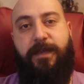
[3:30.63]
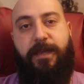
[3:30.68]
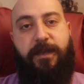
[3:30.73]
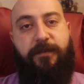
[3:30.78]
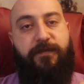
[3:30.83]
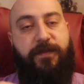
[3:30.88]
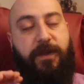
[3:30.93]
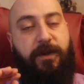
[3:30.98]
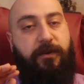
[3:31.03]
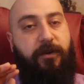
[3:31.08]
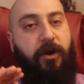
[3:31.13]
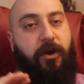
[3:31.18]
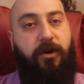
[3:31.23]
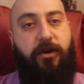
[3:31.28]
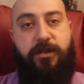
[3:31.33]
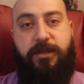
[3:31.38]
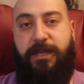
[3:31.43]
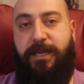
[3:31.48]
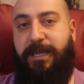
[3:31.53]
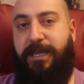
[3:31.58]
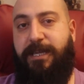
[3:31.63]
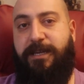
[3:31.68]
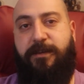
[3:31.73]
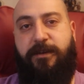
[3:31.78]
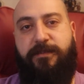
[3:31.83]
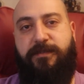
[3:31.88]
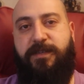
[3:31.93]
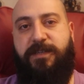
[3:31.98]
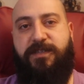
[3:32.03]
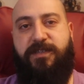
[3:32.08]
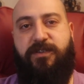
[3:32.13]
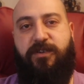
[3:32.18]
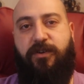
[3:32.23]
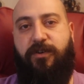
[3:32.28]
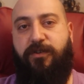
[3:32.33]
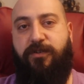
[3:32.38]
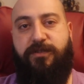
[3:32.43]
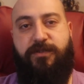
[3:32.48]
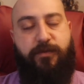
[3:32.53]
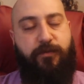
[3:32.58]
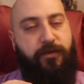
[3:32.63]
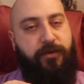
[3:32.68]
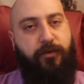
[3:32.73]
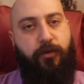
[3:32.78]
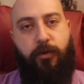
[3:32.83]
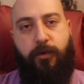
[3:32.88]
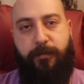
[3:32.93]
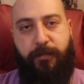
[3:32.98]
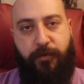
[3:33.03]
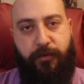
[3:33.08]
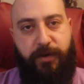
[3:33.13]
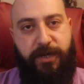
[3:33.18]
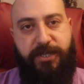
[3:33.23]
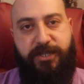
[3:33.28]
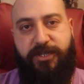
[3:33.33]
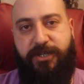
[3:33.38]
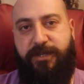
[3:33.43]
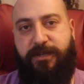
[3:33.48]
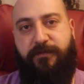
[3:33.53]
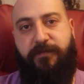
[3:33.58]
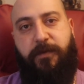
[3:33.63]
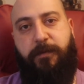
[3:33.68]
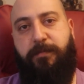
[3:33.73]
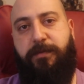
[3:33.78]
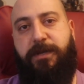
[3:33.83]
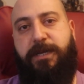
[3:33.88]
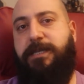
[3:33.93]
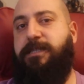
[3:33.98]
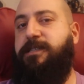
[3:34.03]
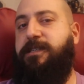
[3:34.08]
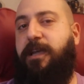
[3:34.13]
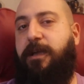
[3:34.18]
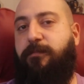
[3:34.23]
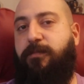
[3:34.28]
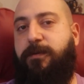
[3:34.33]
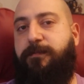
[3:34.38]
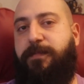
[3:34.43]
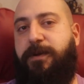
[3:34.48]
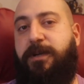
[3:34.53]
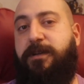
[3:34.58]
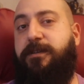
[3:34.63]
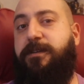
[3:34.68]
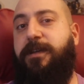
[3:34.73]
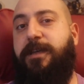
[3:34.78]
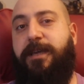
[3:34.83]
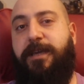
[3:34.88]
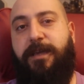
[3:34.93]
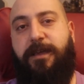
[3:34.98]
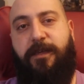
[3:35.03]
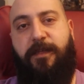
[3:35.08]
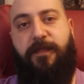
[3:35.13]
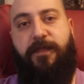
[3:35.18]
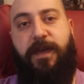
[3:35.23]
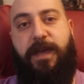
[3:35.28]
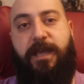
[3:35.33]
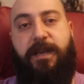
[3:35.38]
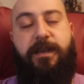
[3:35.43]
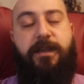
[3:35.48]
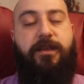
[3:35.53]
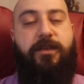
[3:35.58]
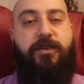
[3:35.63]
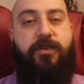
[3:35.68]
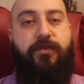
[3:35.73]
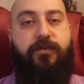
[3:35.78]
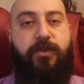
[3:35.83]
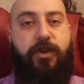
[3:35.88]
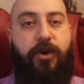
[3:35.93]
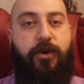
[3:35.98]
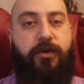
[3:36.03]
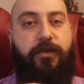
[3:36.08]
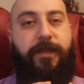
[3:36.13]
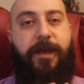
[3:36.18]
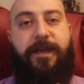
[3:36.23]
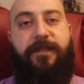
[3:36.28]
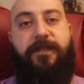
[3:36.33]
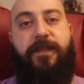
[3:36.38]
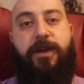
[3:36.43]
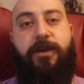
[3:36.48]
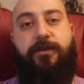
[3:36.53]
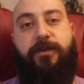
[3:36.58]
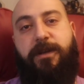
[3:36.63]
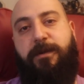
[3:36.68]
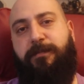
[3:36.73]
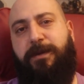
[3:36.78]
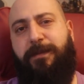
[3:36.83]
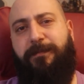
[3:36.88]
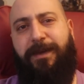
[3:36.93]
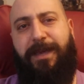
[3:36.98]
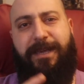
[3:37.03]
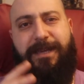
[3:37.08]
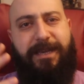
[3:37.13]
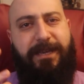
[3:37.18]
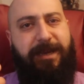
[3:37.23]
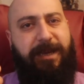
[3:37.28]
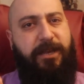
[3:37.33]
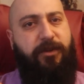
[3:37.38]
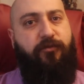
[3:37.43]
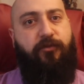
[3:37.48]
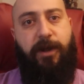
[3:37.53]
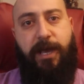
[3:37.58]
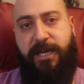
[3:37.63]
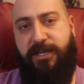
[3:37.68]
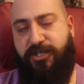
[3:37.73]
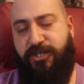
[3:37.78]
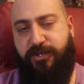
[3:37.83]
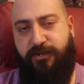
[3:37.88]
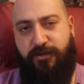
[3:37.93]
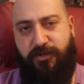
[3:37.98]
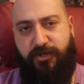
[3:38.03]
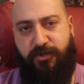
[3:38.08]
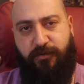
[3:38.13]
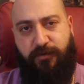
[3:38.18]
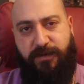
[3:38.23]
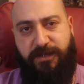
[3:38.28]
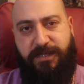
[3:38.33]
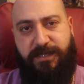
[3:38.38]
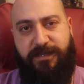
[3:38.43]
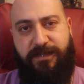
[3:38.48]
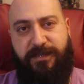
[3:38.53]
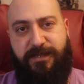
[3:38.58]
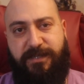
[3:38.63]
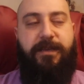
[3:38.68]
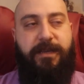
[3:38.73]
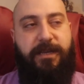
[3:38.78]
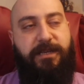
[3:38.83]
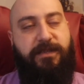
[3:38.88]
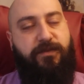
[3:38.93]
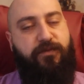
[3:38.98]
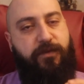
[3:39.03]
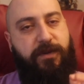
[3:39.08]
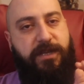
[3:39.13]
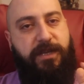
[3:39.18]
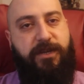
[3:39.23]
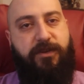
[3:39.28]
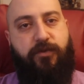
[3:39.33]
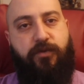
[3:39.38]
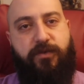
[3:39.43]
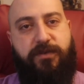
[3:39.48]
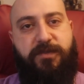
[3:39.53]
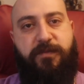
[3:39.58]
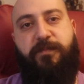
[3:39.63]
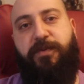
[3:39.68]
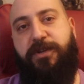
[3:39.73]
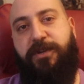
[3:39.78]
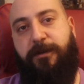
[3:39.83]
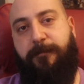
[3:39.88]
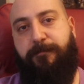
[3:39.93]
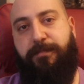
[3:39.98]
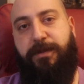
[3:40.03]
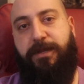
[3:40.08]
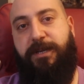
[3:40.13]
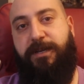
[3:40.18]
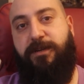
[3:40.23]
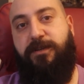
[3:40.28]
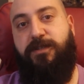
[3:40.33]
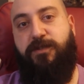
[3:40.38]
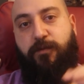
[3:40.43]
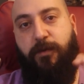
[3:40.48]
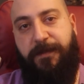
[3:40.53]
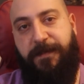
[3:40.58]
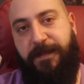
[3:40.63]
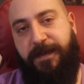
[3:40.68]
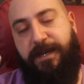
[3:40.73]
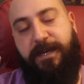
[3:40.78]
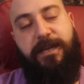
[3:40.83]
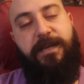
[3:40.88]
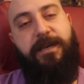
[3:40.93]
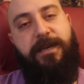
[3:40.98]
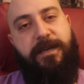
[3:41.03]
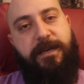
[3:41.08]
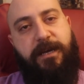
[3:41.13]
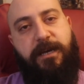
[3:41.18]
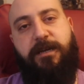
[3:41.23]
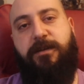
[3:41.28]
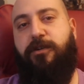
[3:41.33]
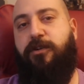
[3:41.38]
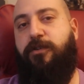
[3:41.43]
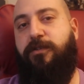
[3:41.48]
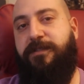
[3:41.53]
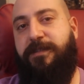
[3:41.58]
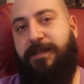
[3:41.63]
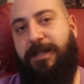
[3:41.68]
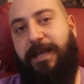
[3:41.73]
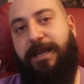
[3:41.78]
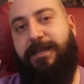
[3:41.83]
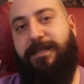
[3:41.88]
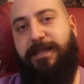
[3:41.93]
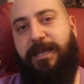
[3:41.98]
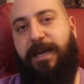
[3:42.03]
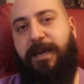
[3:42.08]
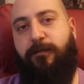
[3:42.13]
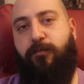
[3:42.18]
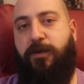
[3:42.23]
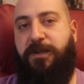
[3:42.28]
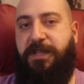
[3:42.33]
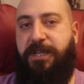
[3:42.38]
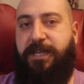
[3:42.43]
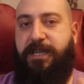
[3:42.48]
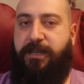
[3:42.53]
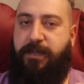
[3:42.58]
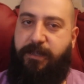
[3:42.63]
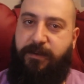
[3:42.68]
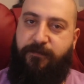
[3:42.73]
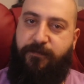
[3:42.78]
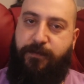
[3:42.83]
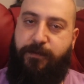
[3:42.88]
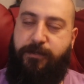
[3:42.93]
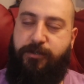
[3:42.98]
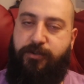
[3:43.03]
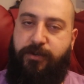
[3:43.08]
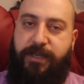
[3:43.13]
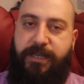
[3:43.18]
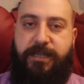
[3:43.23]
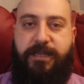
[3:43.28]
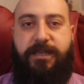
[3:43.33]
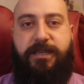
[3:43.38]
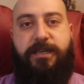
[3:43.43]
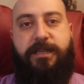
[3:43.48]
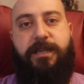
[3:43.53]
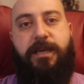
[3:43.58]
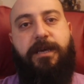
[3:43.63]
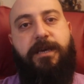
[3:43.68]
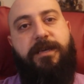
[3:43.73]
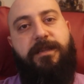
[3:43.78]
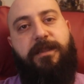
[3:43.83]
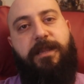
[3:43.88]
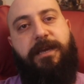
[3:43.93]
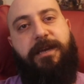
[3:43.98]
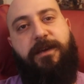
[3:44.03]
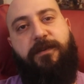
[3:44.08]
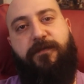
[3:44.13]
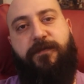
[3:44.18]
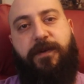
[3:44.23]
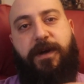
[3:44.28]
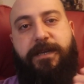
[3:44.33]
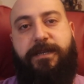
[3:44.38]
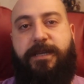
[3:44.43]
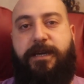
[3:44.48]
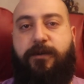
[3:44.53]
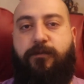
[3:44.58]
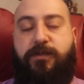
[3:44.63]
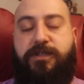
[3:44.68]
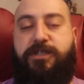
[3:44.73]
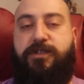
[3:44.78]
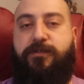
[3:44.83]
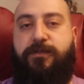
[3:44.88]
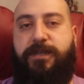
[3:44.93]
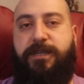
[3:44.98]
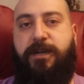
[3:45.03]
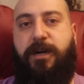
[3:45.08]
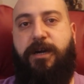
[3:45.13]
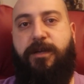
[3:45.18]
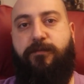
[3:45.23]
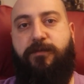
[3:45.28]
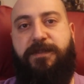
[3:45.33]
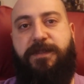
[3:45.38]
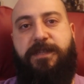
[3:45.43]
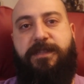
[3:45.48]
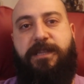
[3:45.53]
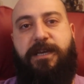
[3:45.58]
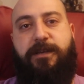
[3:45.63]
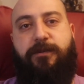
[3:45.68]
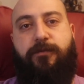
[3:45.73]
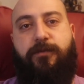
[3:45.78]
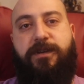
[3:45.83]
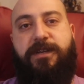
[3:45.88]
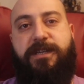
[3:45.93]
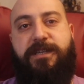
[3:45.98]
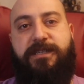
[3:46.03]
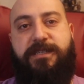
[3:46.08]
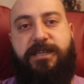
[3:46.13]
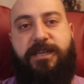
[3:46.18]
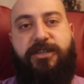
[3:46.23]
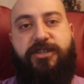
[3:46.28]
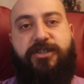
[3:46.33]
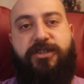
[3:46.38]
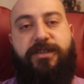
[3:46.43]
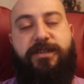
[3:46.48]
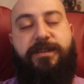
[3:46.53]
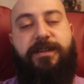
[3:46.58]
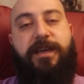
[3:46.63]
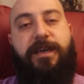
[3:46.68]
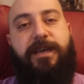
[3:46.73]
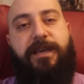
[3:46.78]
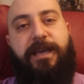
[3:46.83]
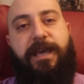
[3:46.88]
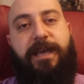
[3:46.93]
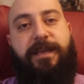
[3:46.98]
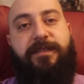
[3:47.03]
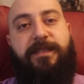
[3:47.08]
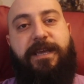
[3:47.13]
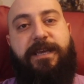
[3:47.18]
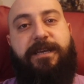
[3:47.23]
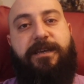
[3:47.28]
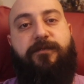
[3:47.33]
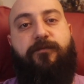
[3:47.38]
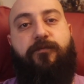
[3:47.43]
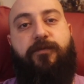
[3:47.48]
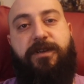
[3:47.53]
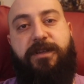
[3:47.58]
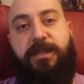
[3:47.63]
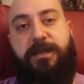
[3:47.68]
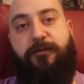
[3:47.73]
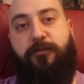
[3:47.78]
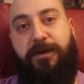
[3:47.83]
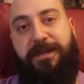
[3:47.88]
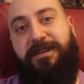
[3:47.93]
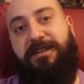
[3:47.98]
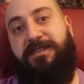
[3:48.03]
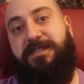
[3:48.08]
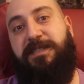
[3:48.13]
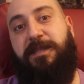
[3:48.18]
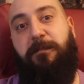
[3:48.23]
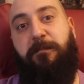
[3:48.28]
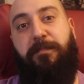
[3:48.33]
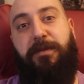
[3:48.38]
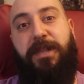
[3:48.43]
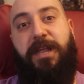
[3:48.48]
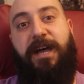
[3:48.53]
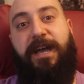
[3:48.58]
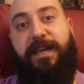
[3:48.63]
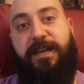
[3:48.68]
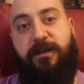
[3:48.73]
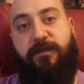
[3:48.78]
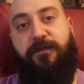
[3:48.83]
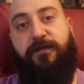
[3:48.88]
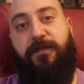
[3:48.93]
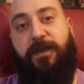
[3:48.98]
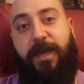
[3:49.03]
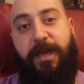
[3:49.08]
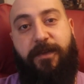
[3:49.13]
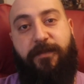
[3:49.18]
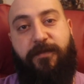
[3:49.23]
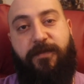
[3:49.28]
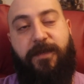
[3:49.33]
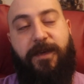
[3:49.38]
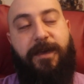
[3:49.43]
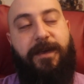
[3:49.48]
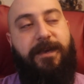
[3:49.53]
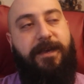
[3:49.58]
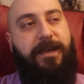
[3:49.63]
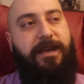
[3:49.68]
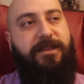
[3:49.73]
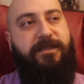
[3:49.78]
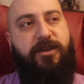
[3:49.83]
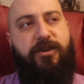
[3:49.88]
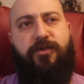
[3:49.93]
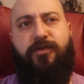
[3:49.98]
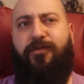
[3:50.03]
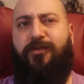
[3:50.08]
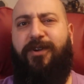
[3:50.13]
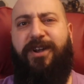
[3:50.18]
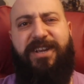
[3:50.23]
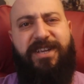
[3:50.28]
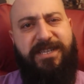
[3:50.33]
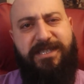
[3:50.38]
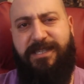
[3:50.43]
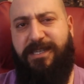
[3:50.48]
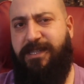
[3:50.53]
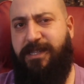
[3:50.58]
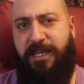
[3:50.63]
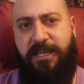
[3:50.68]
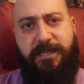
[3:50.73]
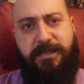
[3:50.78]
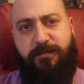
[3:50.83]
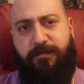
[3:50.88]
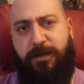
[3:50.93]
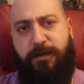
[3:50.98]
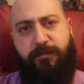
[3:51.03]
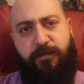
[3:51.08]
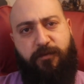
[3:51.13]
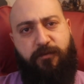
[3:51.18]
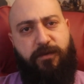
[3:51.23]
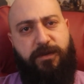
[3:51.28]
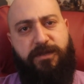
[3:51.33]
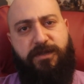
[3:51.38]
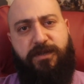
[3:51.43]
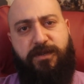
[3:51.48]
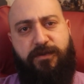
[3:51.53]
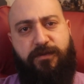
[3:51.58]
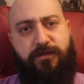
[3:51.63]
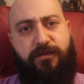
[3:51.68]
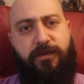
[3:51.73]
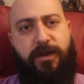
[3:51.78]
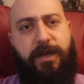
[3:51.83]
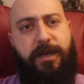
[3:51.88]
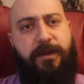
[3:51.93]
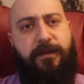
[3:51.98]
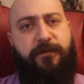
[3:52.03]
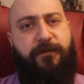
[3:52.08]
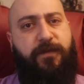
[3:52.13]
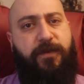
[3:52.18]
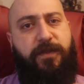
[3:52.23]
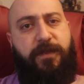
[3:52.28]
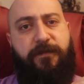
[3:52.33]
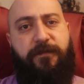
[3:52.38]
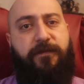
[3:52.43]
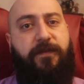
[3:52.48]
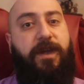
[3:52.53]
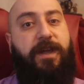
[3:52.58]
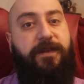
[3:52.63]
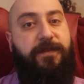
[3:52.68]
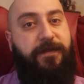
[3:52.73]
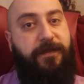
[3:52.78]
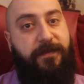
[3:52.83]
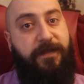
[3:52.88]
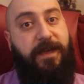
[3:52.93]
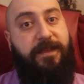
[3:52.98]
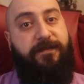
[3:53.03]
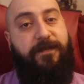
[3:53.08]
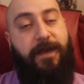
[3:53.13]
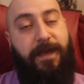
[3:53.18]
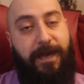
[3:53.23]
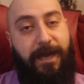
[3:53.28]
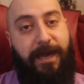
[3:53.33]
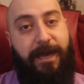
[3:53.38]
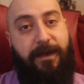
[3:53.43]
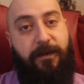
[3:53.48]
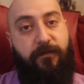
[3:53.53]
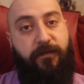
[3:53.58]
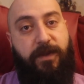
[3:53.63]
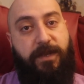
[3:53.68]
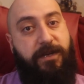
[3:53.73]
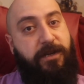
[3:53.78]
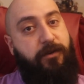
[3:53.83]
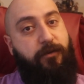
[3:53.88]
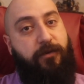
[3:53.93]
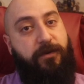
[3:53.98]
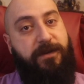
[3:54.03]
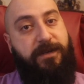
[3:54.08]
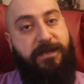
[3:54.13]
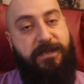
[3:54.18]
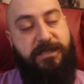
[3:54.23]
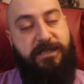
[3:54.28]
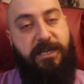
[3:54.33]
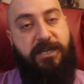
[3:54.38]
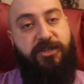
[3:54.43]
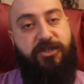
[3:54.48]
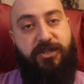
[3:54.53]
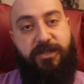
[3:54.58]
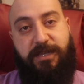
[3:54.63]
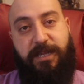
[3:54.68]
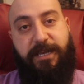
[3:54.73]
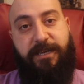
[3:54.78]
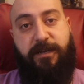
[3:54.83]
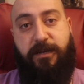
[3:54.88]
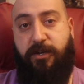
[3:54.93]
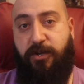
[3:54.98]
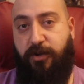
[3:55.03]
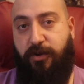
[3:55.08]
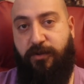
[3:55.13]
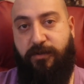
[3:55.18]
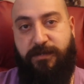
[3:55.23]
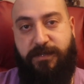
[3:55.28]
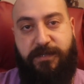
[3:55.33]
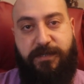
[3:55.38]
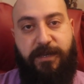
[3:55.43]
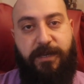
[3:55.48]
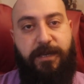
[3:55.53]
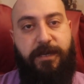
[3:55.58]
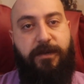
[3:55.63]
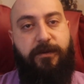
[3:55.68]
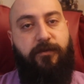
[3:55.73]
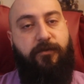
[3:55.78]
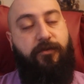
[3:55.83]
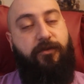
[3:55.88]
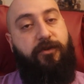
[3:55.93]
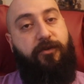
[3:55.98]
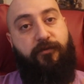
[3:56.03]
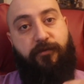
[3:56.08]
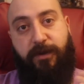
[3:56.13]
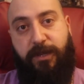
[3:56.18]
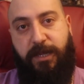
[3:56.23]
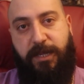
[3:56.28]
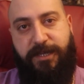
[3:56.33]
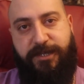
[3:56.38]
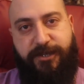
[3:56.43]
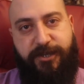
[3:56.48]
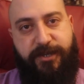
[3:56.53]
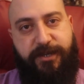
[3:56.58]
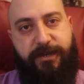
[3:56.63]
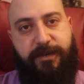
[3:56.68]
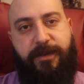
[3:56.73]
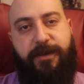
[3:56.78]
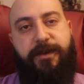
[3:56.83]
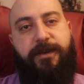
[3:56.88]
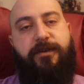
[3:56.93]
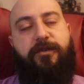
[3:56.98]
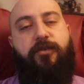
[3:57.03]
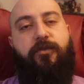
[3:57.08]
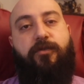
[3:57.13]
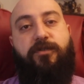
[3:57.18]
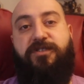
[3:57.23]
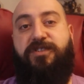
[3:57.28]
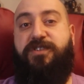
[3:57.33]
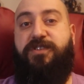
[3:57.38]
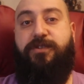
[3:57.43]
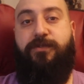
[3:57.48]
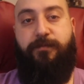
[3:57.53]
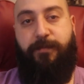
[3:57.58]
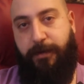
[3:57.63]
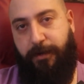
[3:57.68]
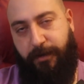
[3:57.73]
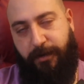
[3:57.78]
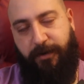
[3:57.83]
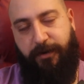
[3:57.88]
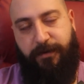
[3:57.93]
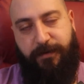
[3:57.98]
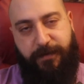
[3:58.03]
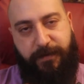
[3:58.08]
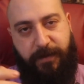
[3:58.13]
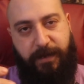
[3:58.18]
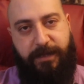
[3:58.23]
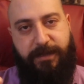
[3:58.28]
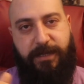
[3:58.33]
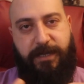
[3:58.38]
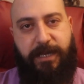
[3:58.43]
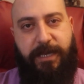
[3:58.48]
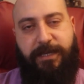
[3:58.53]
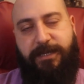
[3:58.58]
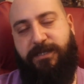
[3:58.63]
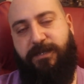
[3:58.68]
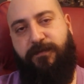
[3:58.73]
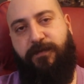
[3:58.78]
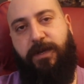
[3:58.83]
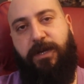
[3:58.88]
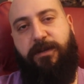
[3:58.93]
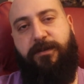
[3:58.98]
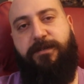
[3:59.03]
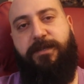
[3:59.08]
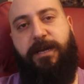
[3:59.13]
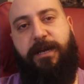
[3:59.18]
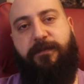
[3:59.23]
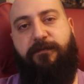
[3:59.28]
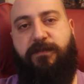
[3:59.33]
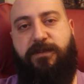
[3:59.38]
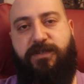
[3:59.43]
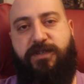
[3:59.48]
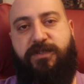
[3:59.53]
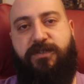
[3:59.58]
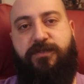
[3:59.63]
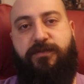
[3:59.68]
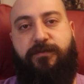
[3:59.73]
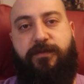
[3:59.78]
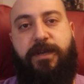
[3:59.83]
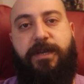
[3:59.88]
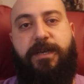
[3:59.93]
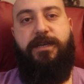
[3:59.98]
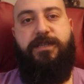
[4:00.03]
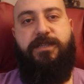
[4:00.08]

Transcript: If they're all in on this cult or corporation, if you're playing Cyberpunk, then you know that they're going to be making irrational choices. It's really cool to put your players within a cult like that where they can infiltrate it, they can find out what's going on within that organization, and they can really witness the blind faith and the crazy things people will do for the faith that they have in an organization like a cult or a religion or Super Earth in the case of Helldivers 2.